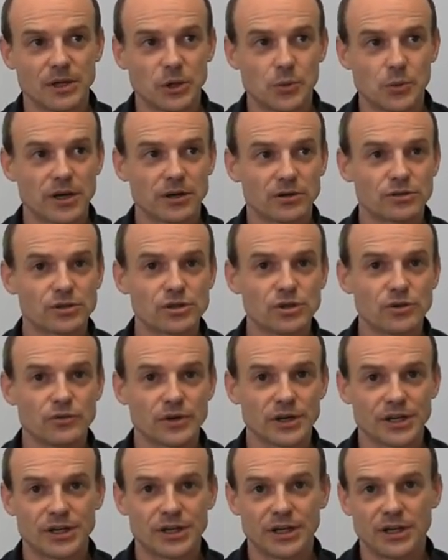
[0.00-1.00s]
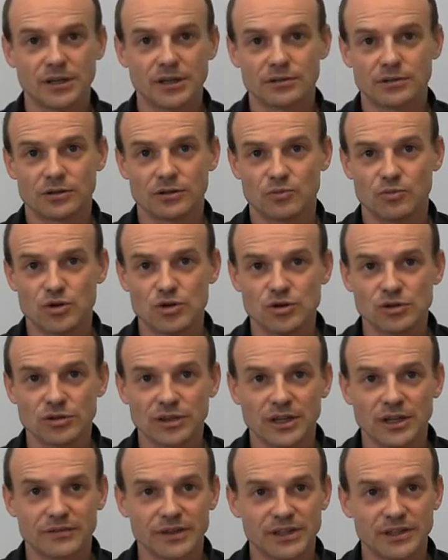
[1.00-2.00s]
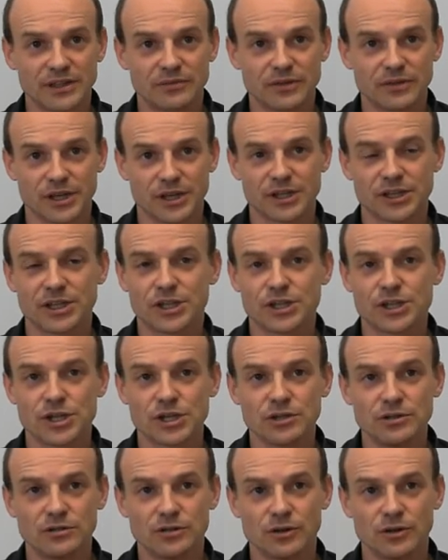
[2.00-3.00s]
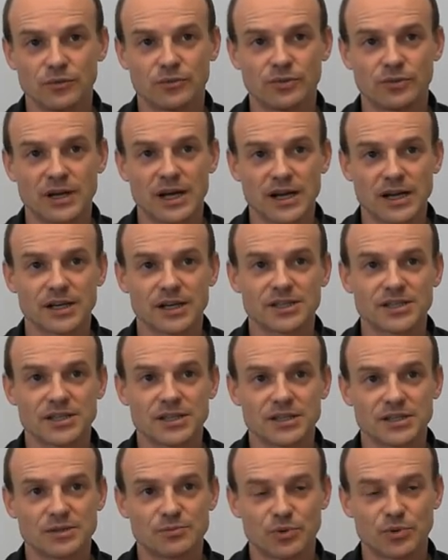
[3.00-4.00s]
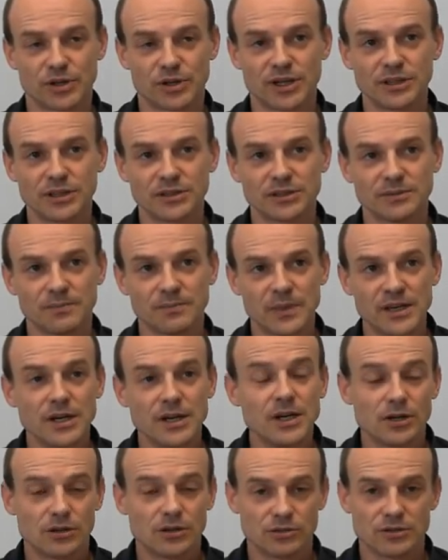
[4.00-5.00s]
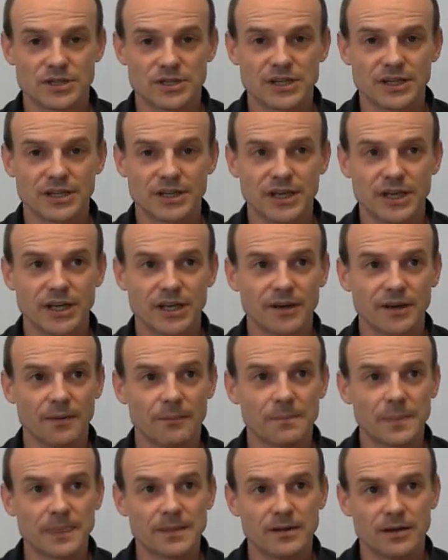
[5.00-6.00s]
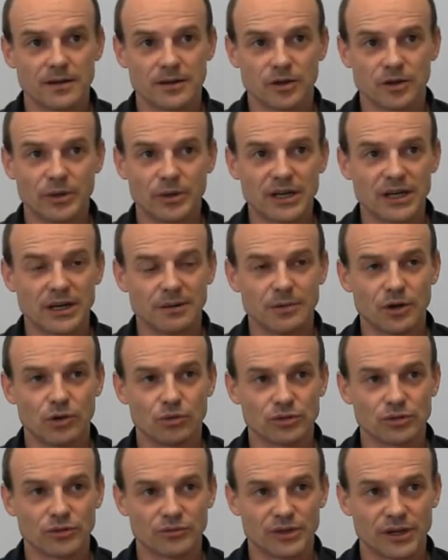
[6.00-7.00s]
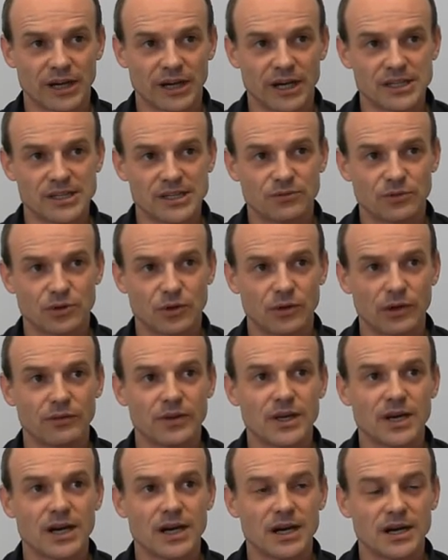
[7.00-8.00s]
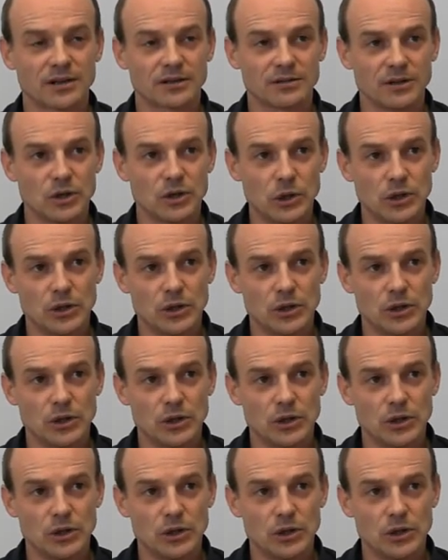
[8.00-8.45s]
We are also working on more effective architecture of RRCS product concerning a big amount of drives for VVR